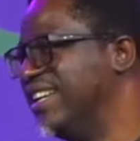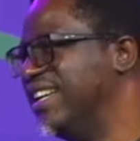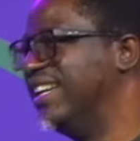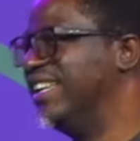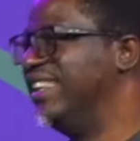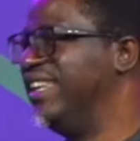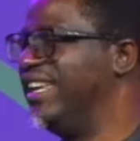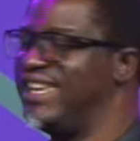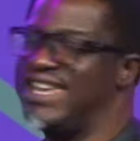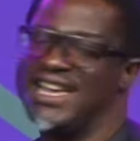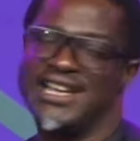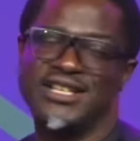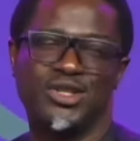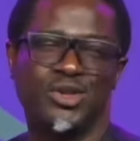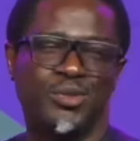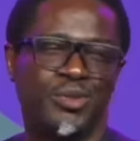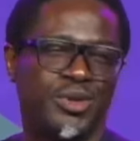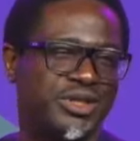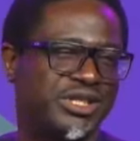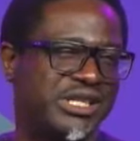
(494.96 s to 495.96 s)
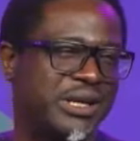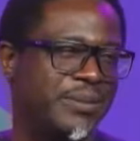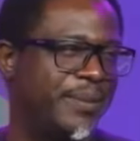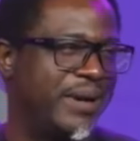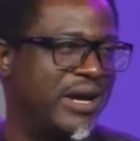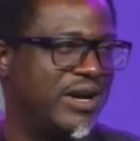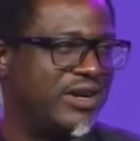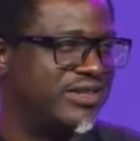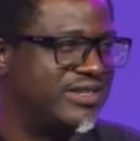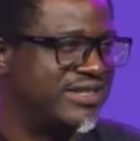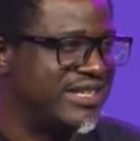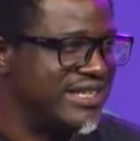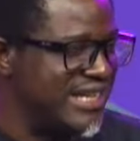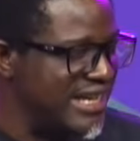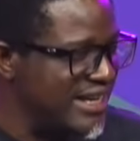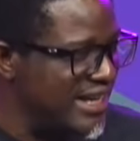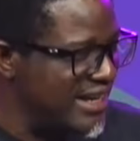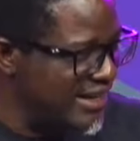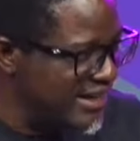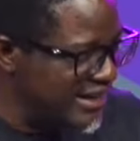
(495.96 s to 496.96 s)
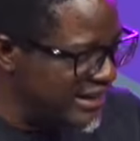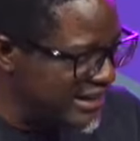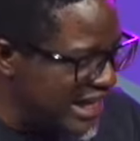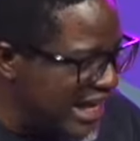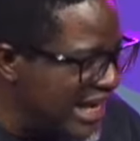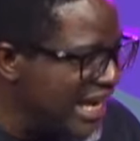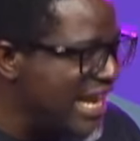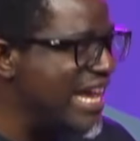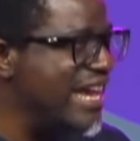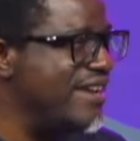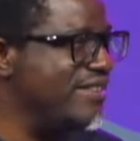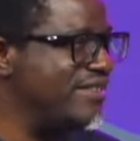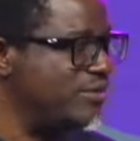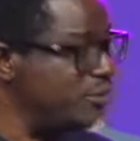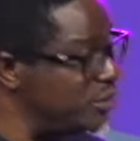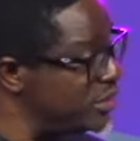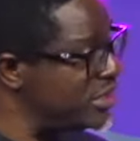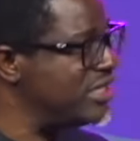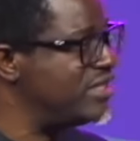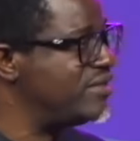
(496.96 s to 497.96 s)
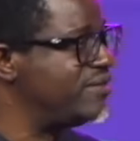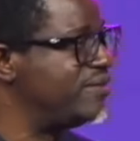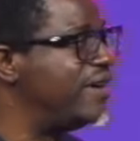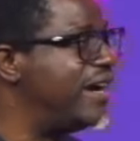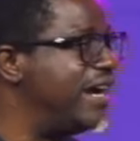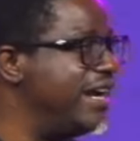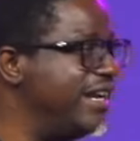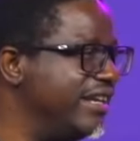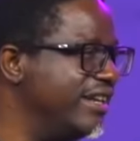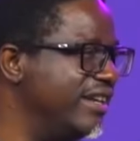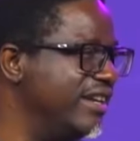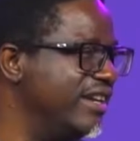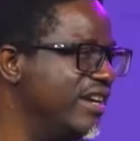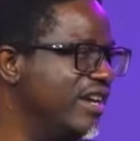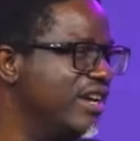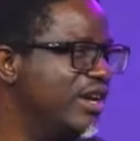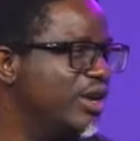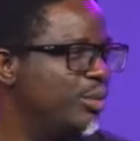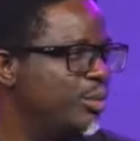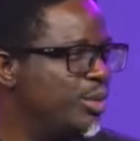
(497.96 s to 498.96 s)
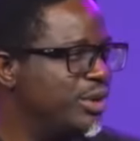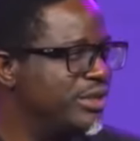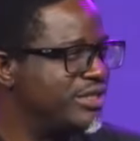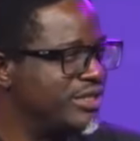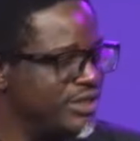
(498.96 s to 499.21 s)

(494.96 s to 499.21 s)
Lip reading: They care so much about their lives, which is fine. But, you